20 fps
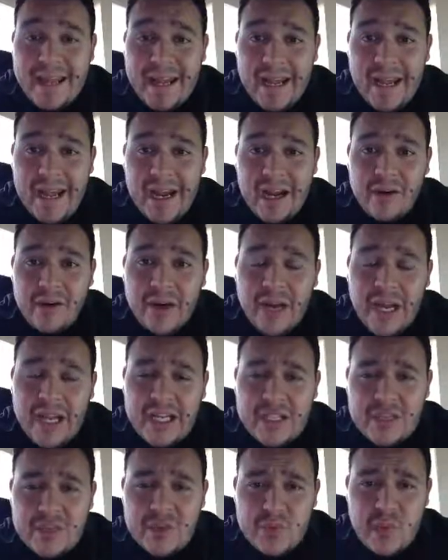Now,
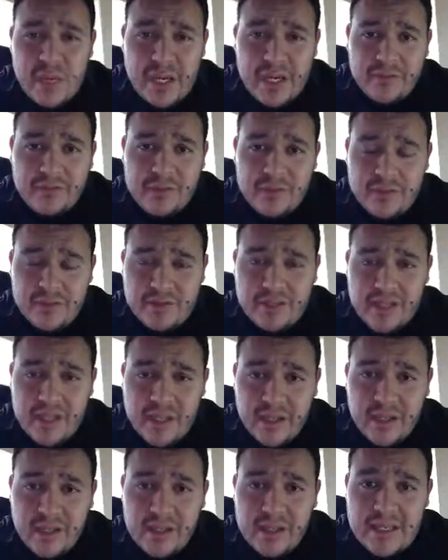I do have to
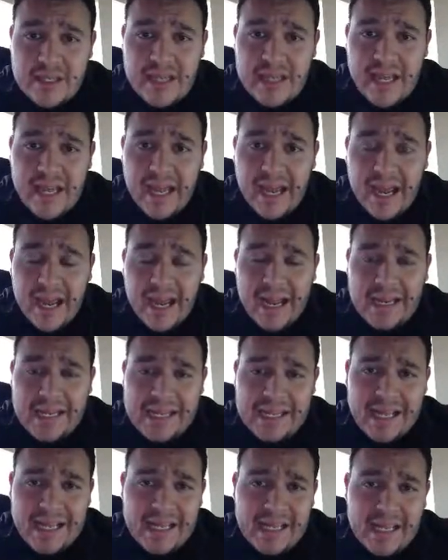say, I
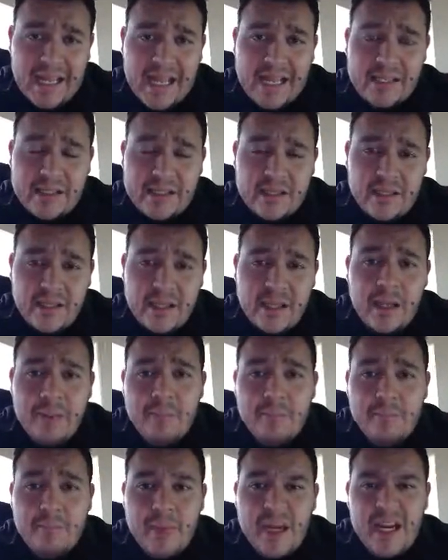like the
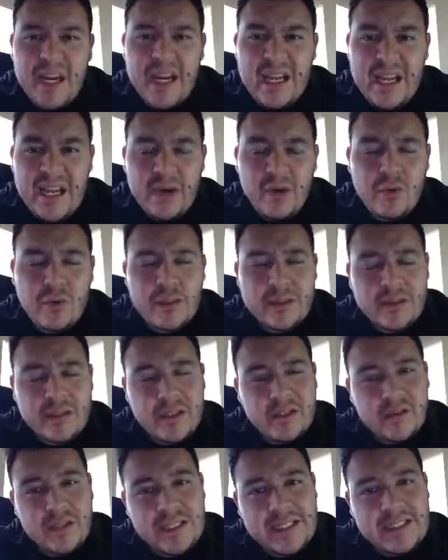game, but
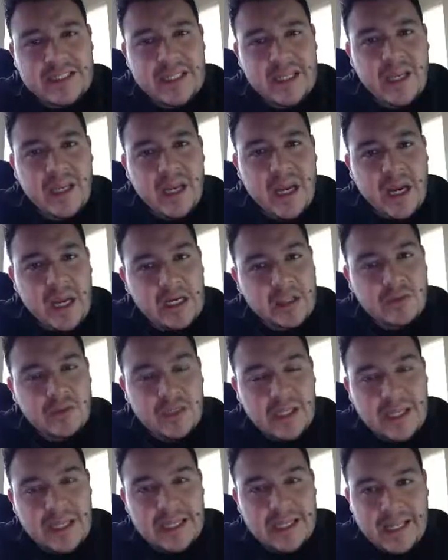the only thing I do
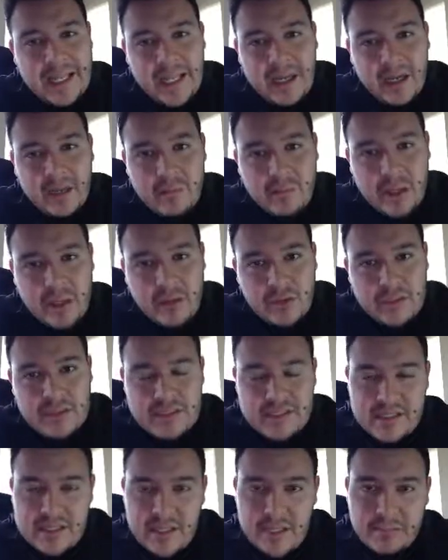not like about
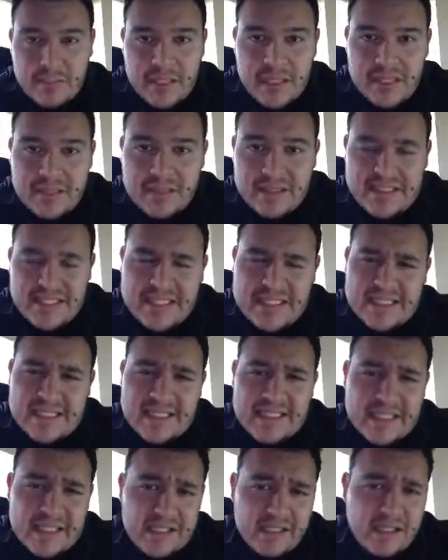this game, guys, is
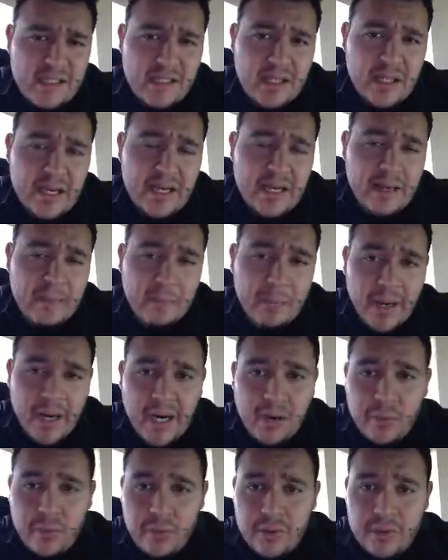that there's a lot of
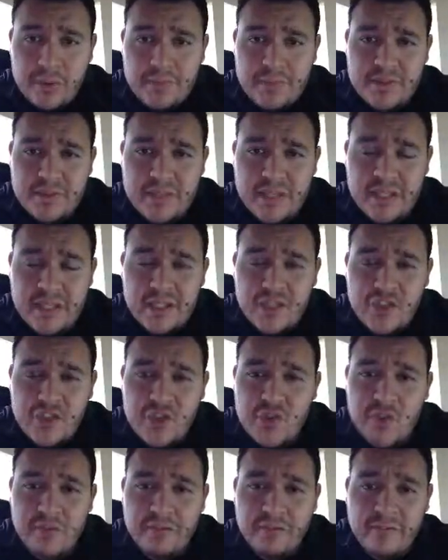power-ups that
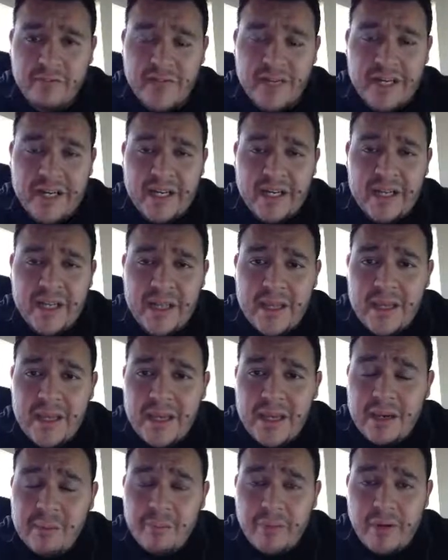you can find
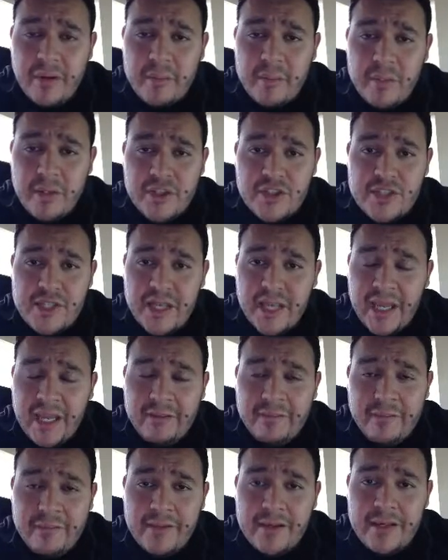in pretty much
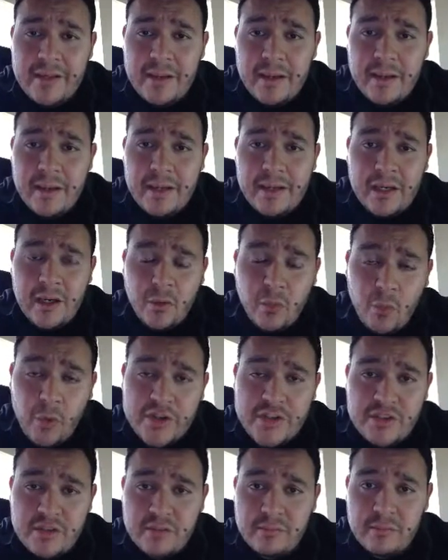every
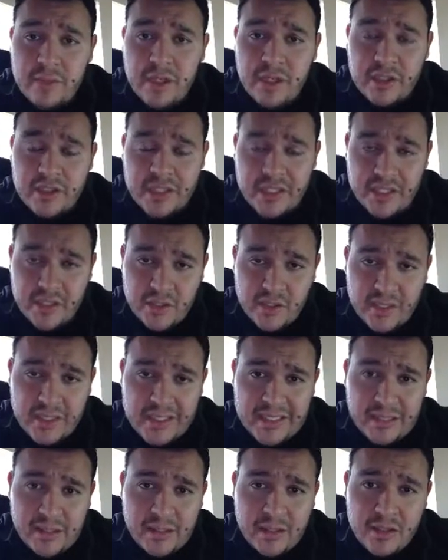question block that you
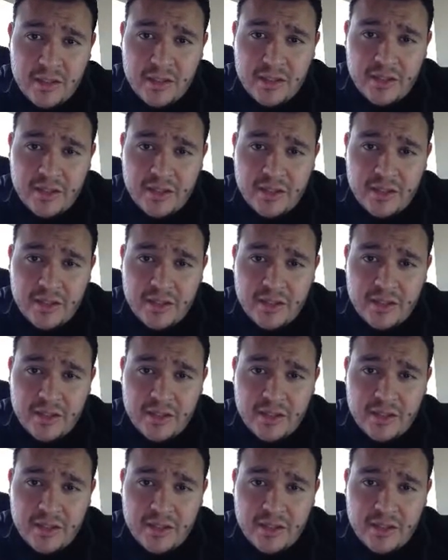hit.